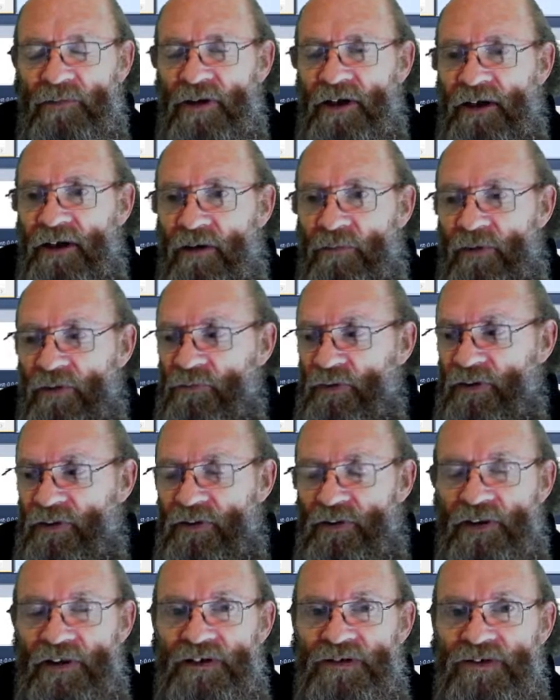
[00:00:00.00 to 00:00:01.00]
be a couple of
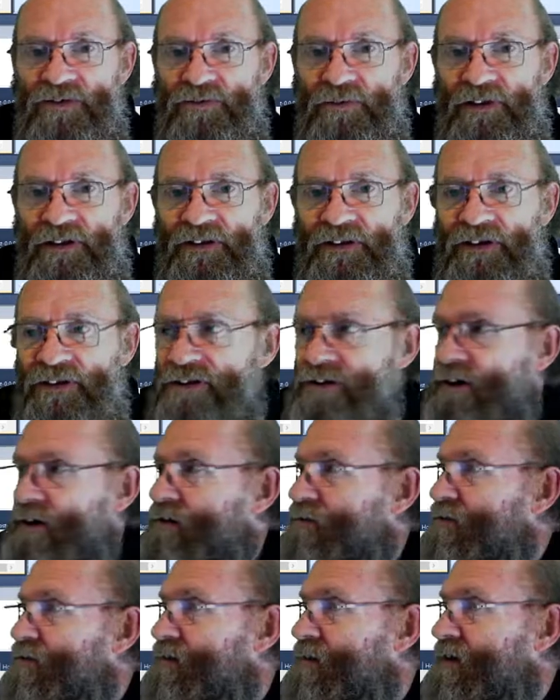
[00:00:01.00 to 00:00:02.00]
other things as well that you
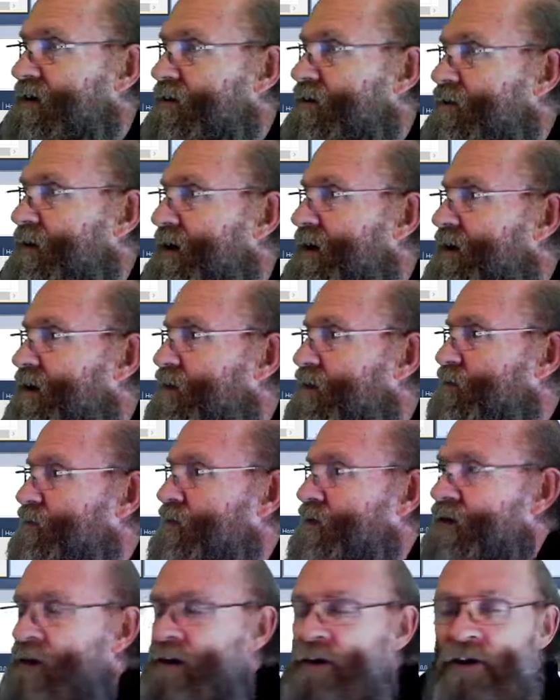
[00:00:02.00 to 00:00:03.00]
have to be aware of
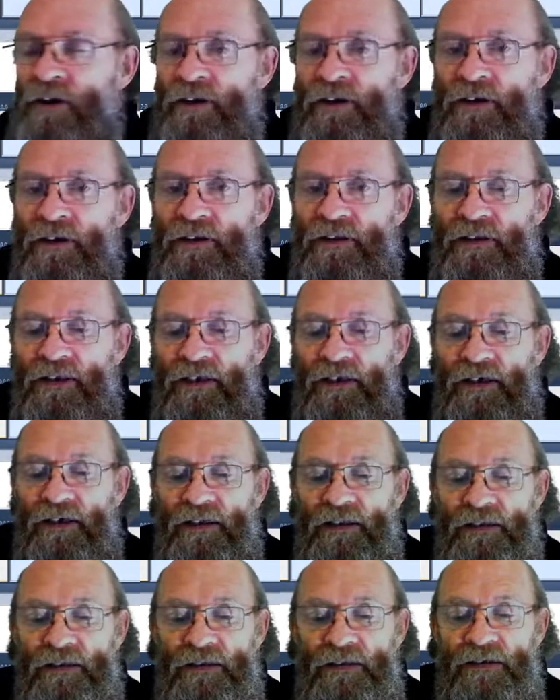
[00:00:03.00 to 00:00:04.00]

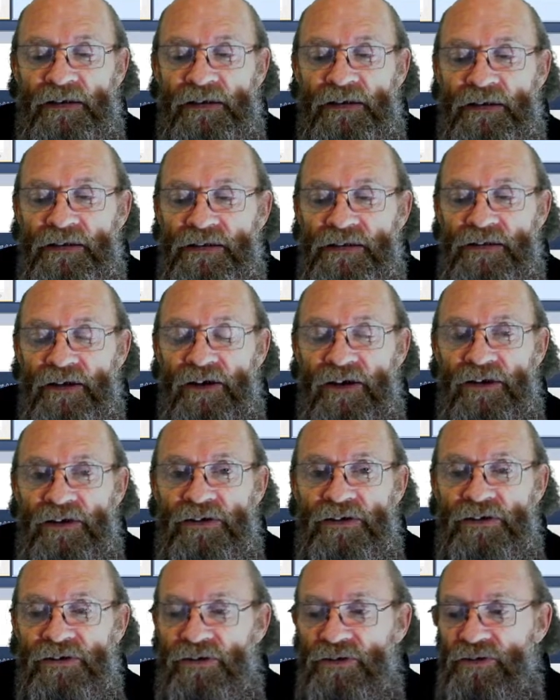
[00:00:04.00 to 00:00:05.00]
that is going
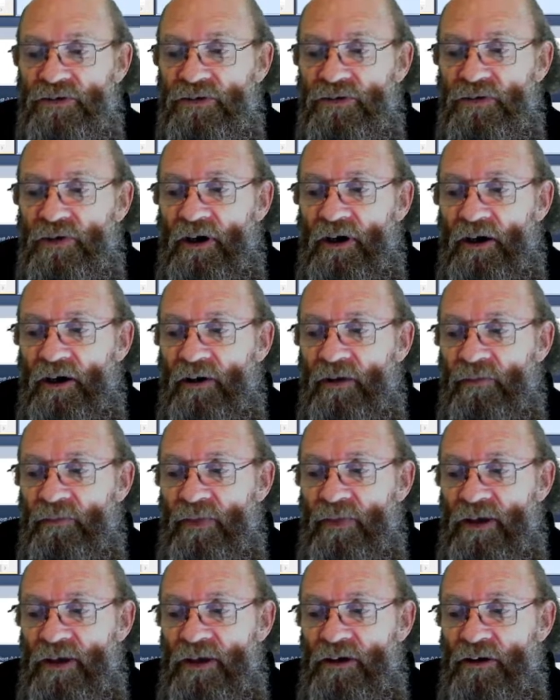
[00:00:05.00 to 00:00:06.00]
to
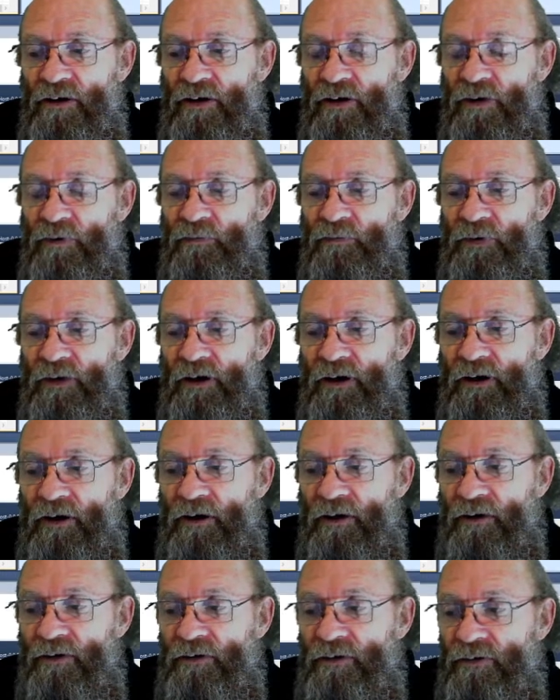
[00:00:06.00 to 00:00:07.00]
be of
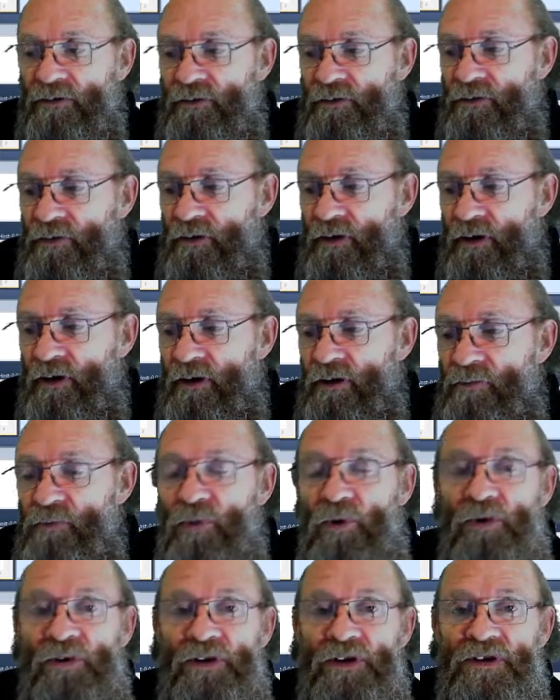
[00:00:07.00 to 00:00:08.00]

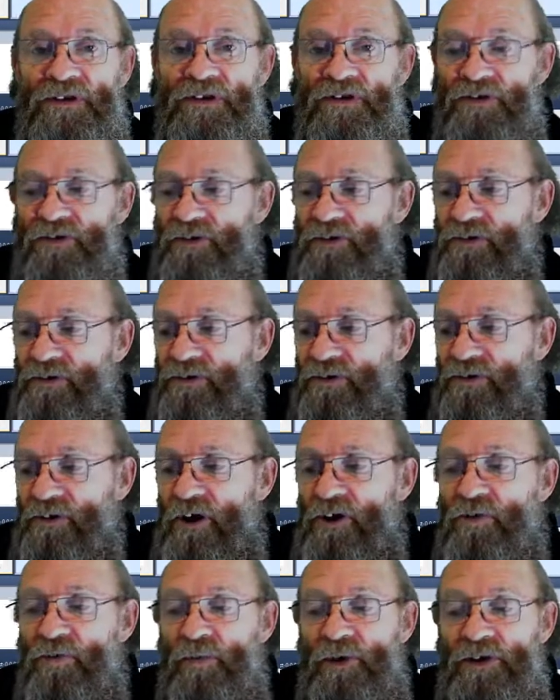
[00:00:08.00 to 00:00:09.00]
importance to
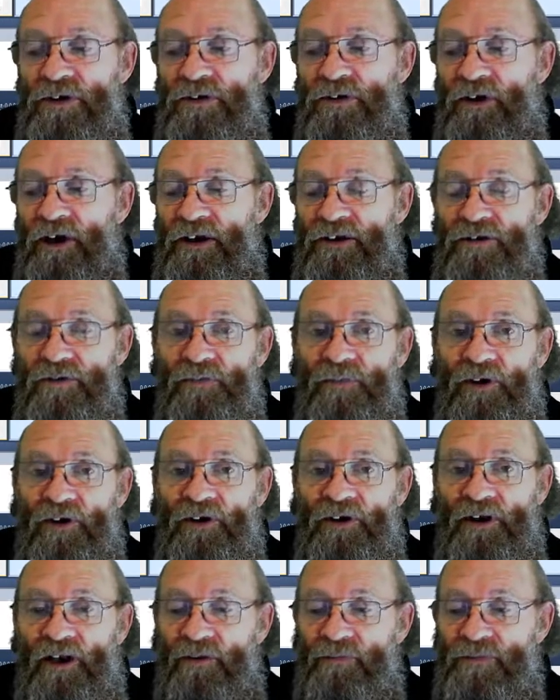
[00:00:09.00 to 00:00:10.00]
note when you write your
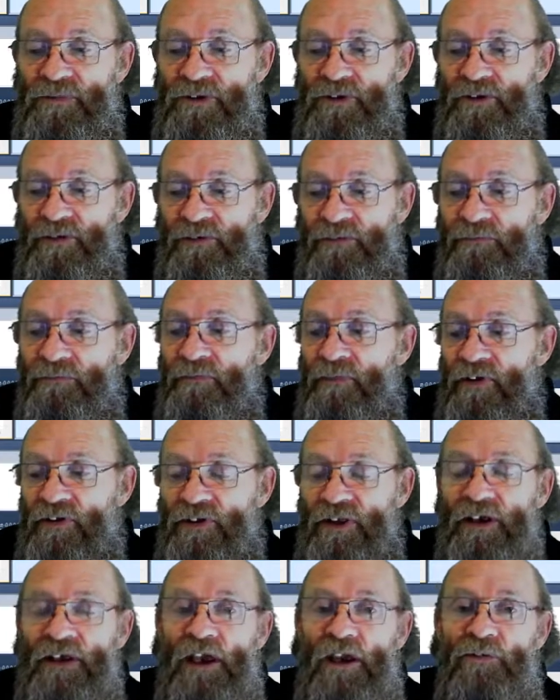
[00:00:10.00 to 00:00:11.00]
program. So
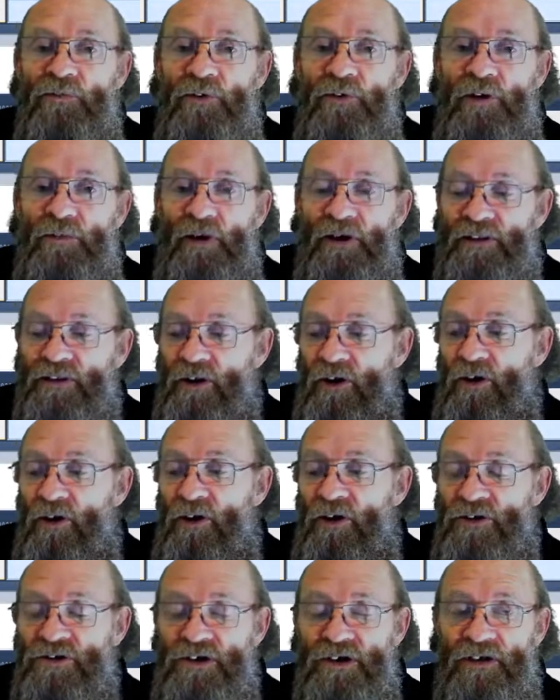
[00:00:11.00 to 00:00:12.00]
think carefully about the
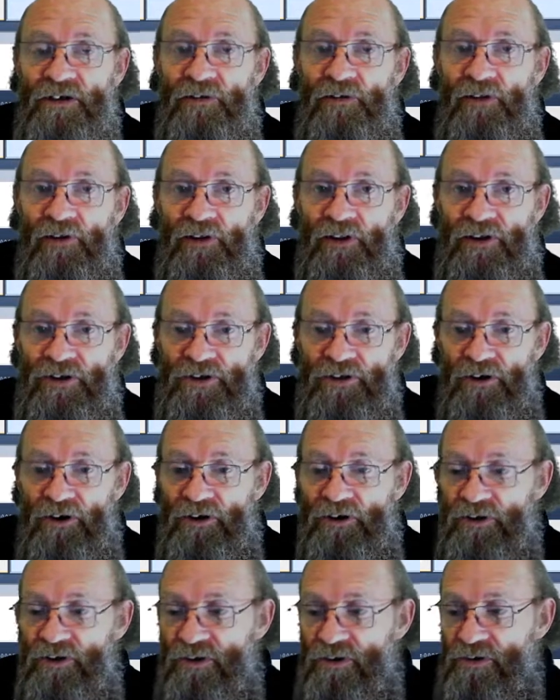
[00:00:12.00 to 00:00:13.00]
logic that you're
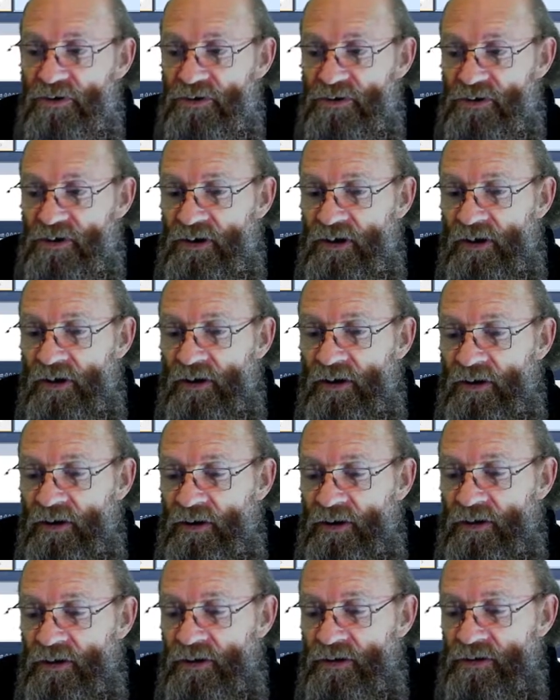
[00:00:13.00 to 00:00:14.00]
going to use.
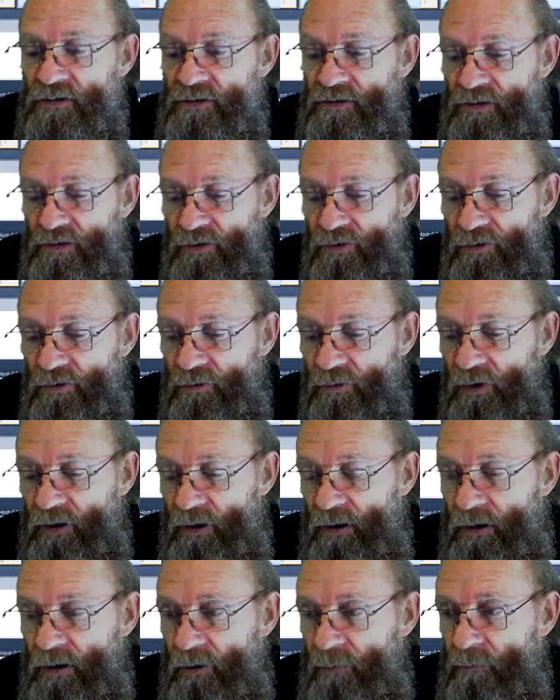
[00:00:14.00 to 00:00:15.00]

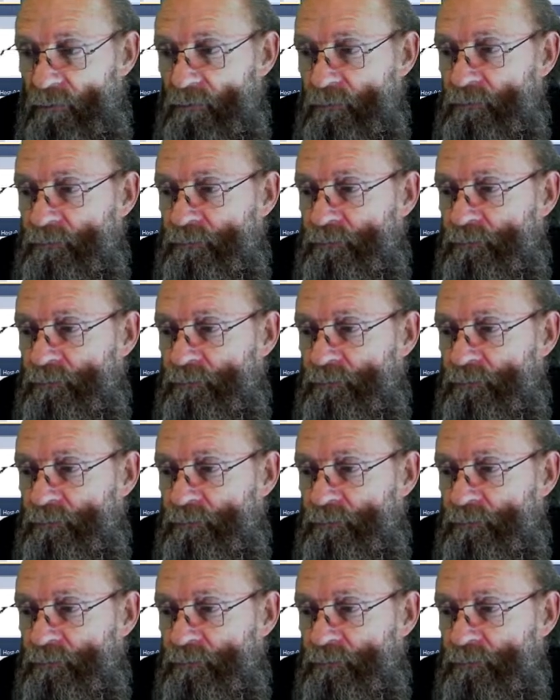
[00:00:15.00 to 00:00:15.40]
So